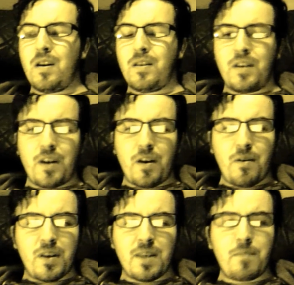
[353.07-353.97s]

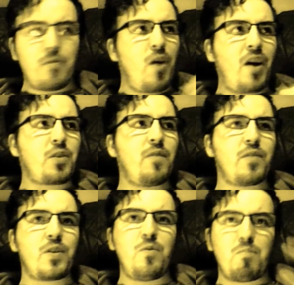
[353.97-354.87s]
a simple,
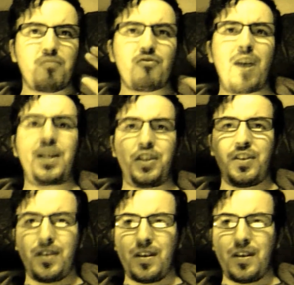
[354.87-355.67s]
unequivocal, brash